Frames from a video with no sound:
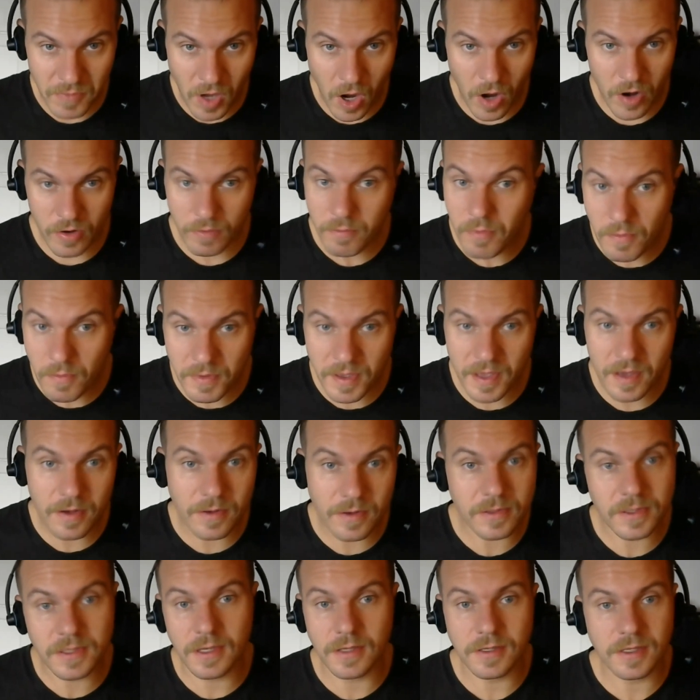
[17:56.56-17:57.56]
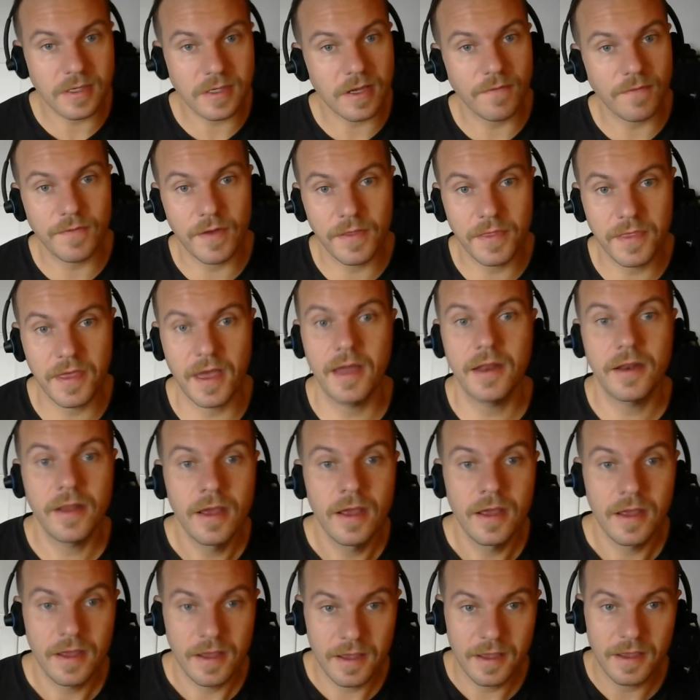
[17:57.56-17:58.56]
automobiles and stuff like that,
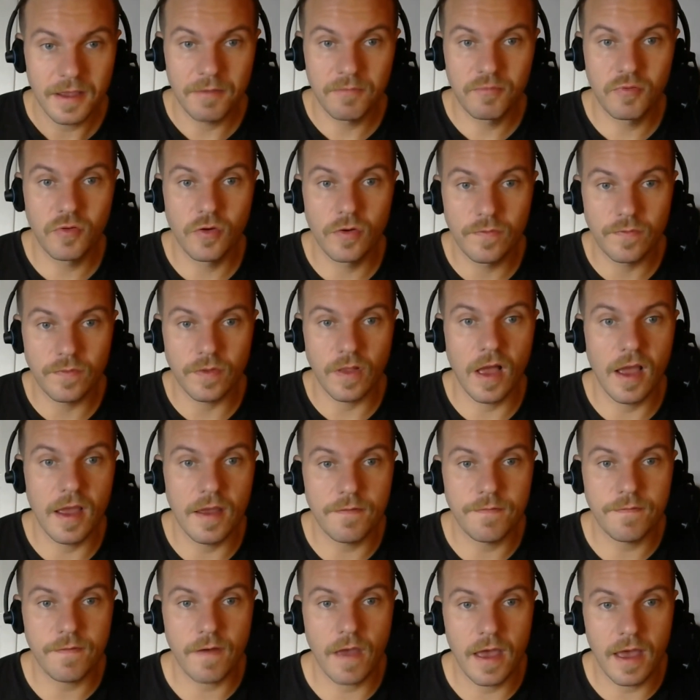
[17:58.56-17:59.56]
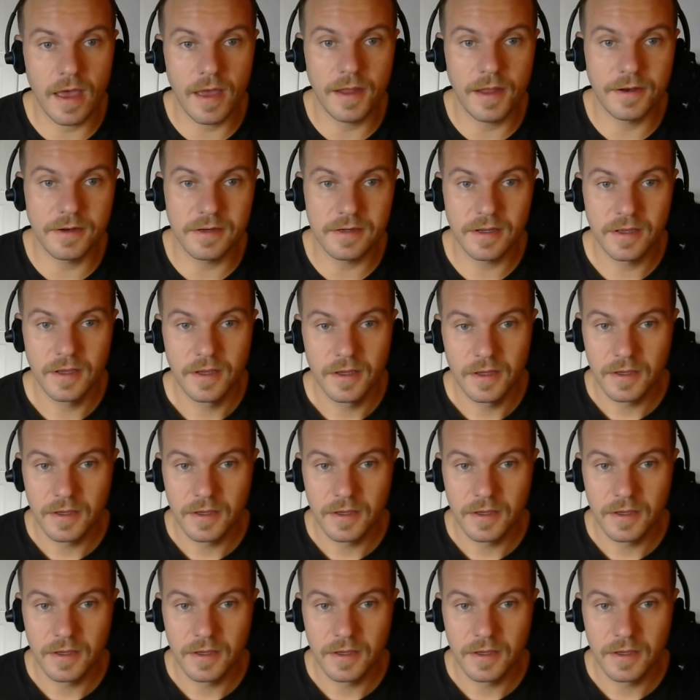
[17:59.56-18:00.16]
improve life. And